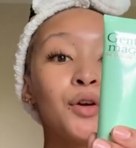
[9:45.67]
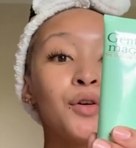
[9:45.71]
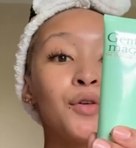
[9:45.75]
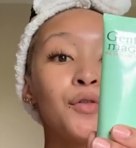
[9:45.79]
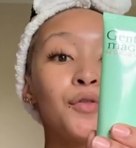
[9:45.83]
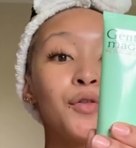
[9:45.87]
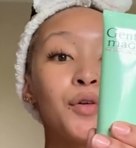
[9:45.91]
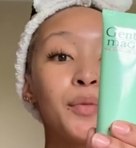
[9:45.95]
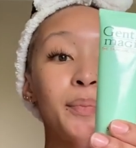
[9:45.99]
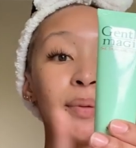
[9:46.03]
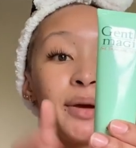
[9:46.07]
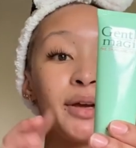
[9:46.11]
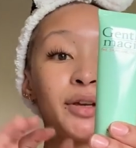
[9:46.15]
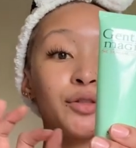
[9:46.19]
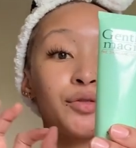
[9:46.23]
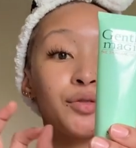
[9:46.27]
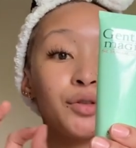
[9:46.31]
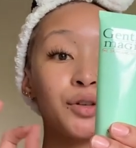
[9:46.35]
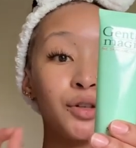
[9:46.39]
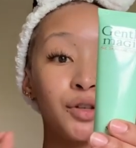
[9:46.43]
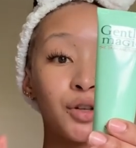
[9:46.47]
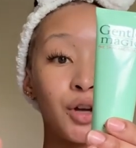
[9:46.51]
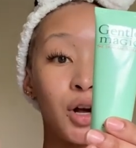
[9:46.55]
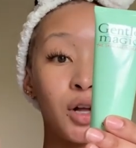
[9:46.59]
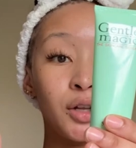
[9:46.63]
For best
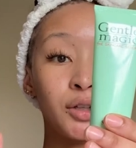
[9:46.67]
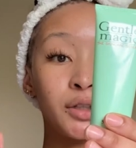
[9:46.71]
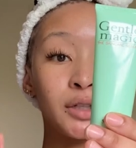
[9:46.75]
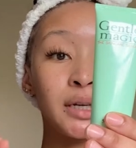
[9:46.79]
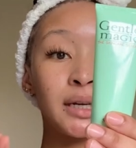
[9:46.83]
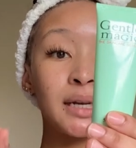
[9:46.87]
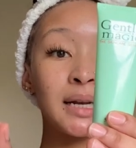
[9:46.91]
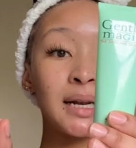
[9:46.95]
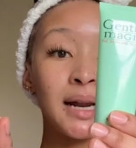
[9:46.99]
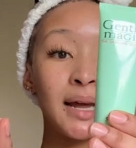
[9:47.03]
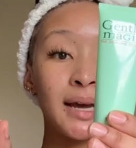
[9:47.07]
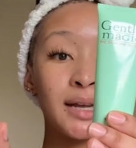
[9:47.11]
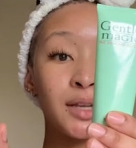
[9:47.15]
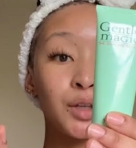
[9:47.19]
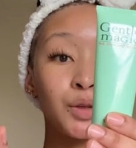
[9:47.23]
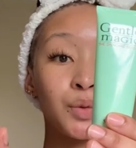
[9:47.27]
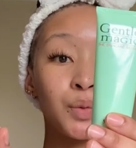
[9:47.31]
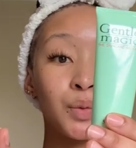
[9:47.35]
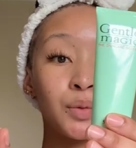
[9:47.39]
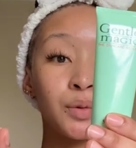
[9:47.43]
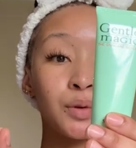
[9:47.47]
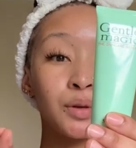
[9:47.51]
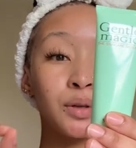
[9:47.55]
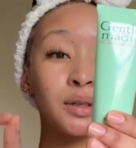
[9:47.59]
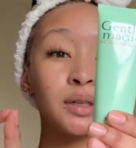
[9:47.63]
results, cleanse
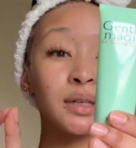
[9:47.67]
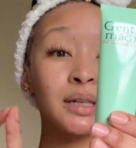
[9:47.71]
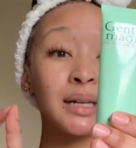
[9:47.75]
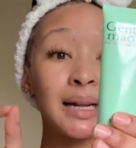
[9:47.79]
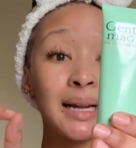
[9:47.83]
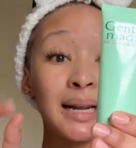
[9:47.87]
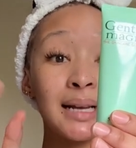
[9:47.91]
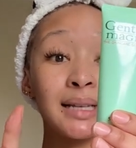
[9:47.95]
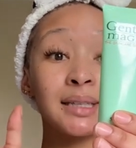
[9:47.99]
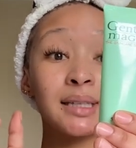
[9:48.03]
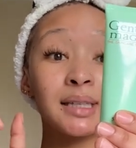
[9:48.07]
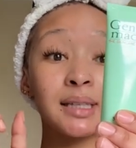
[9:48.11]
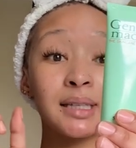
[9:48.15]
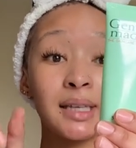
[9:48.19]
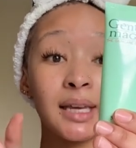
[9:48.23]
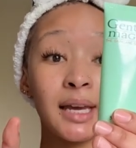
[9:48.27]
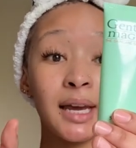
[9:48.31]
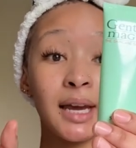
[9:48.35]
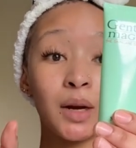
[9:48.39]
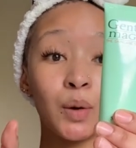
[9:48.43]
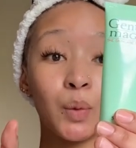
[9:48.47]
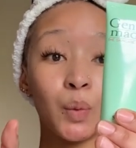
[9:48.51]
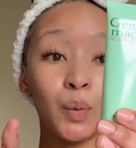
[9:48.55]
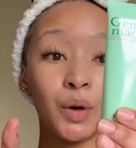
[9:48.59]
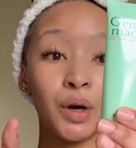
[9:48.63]

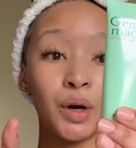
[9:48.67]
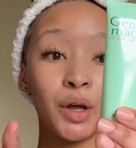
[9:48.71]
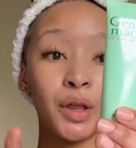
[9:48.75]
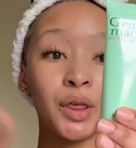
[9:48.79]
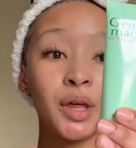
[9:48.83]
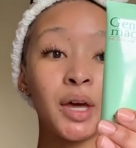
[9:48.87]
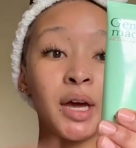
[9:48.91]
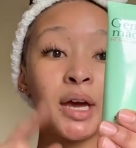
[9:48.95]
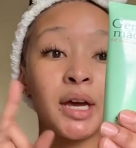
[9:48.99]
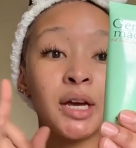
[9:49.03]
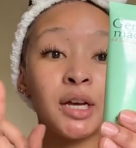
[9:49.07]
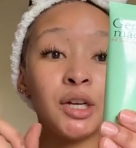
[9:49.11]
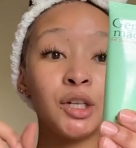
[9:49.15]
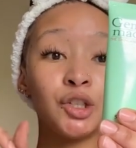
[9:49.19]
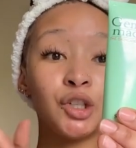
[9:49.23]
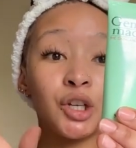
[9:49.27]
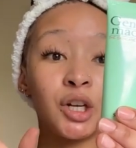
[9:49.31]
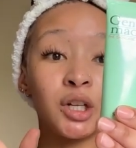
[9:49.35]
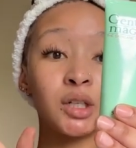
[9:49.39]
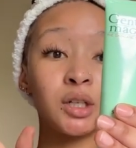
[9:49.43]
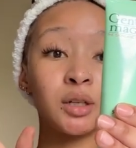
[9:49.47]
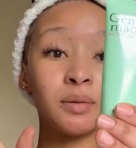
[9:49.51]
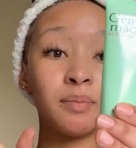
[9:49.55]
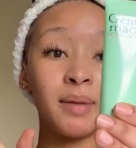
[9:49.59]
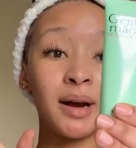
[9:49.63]
skin with
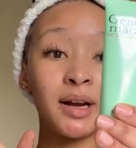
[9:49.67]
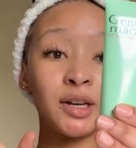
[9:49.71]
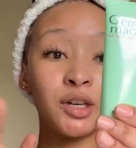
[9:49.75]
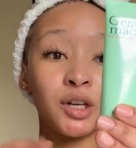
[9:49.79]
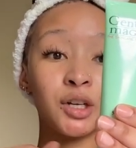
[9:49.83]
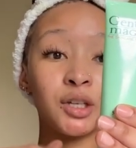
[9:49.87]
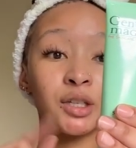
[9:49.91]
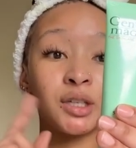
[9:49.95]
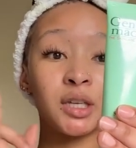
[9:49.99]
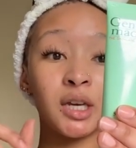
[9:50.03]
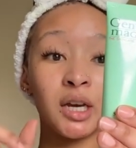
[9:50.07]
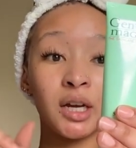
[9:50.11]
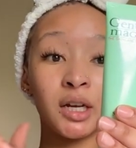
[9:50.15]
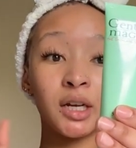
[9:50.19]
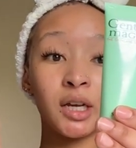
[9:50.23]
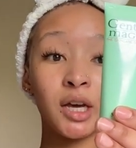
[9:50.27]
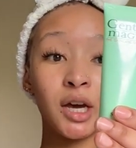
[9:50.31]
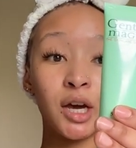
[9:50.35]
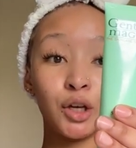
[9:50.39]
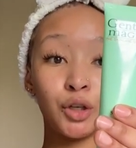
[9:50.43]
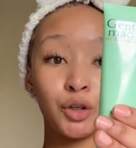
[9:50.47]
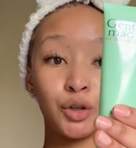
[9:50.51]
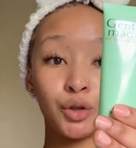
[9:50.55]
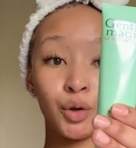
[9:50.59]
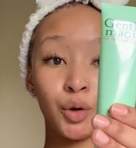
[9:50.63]
Gentle Magic
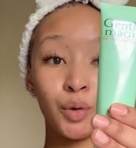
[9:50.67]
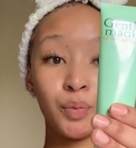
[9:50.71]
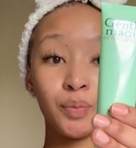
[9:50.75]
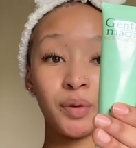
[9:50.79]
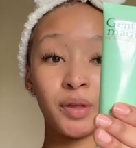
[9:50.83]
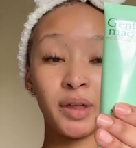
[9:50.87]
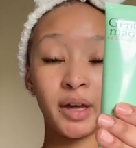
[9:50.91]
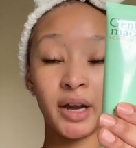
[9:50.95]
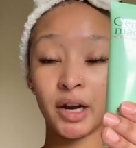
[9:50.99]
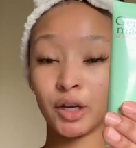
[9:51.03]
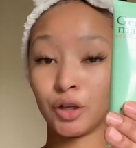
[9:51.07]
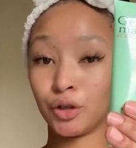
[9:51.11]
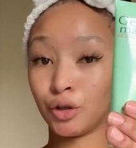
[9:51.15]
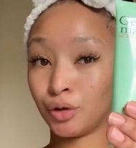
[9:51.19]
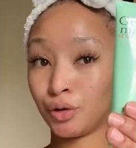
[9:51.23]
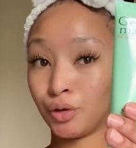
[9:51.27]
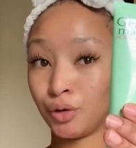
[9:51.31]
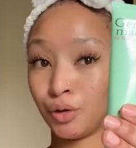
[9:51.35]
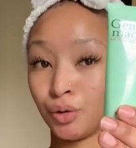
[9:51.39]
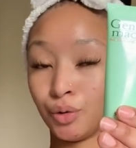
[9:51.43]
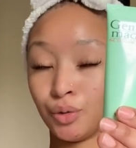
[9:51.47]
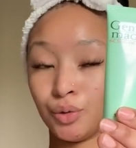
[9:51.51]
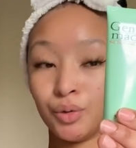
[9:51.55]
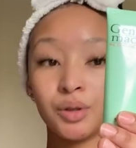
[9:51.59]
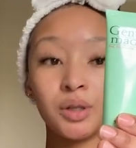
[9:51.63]
skincare soap that I just
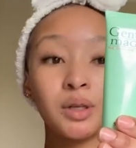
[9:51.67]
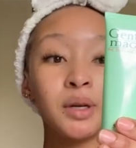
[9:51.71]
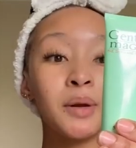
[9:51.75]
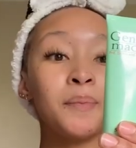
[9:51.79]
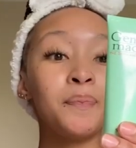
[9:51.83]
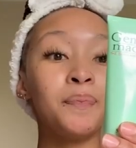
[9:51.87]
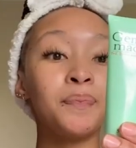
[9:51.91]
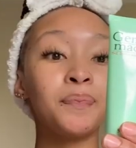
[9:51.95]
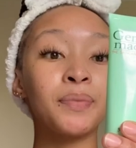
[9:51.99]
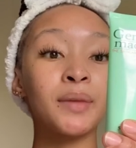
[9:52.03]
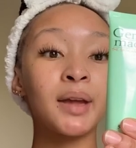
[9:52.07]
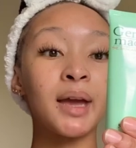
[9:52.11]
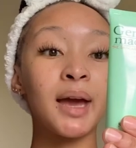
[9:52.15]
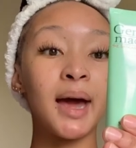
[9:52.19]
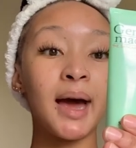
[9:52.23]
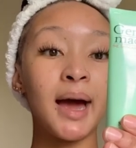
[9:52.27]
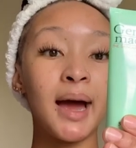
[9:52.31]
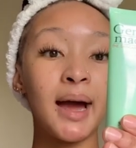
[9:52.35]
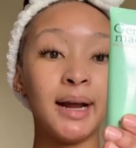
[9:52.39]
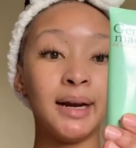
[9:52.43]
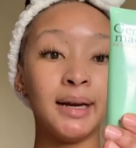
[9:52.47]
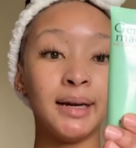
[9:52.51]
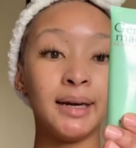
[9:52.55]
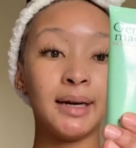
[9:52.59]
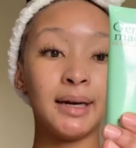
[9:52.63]
used,
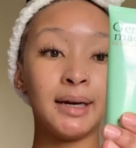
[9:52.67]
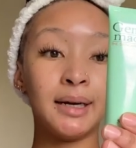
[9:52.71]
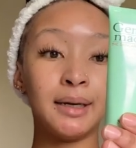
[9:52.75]
and